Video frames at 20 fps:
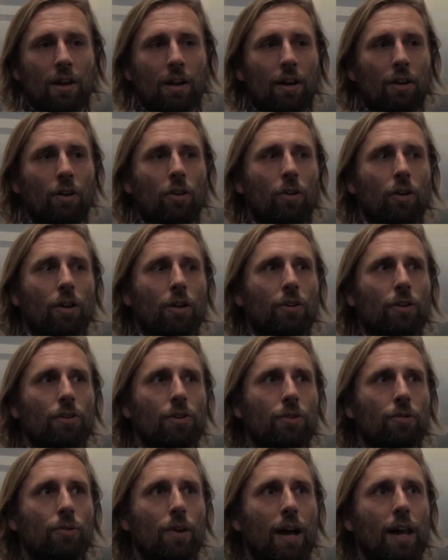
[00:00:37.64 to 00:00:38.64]
in order
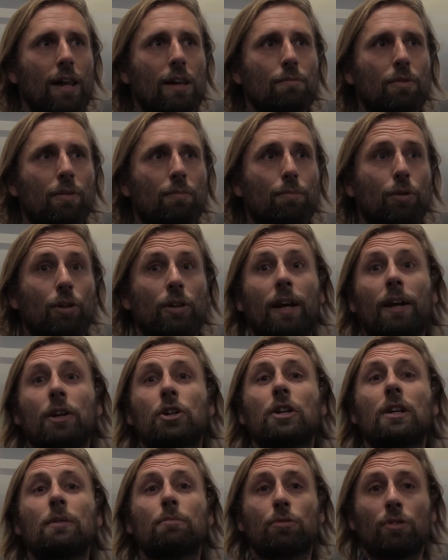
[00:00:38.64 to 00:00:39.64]
also to help
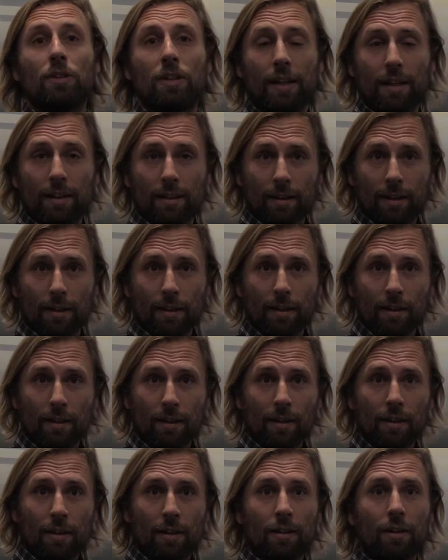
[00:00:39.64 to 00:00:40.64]
potentially predicting
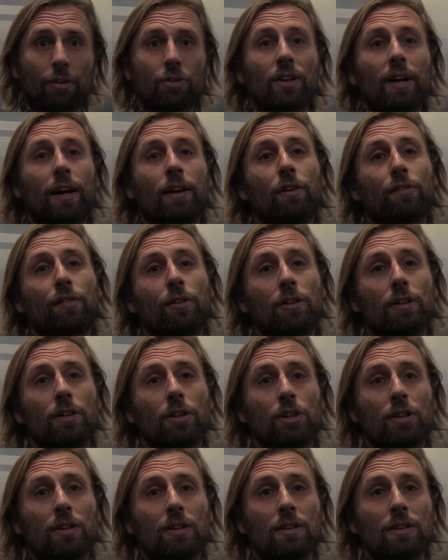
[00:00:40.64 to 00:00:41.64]
those kind of
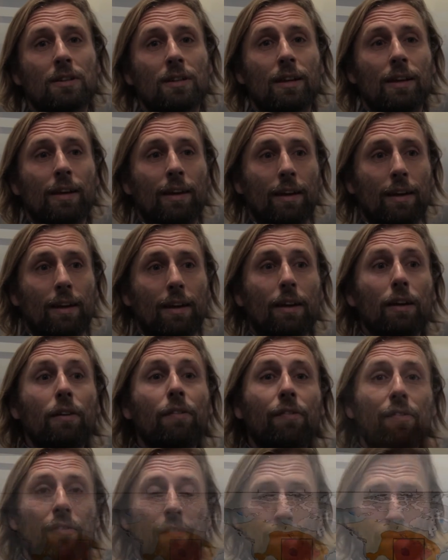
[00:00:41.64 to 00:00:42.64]
conditions if